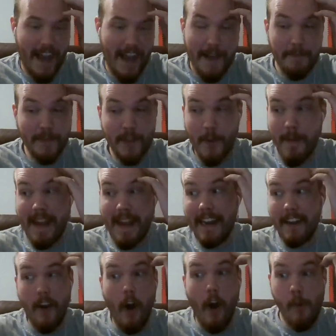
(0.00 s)
I'm so bad
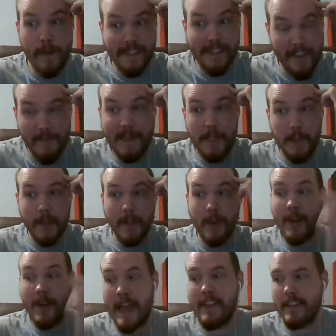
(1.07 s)
at it always. I've been doing
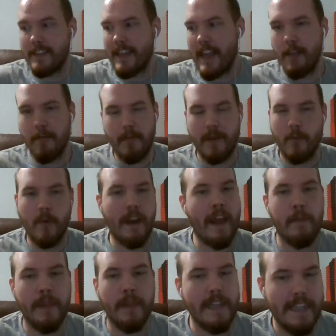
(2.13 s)
okay this game, but when
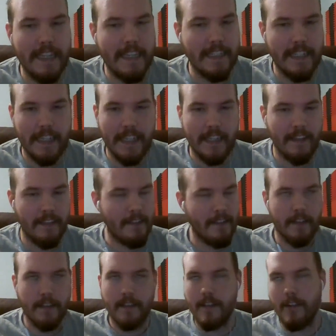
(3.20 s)
I play D&D,
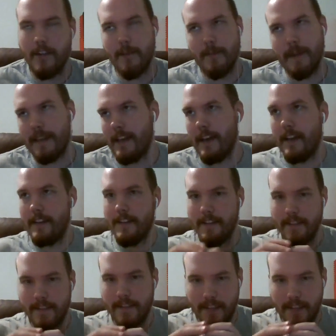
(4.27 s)
oh my god.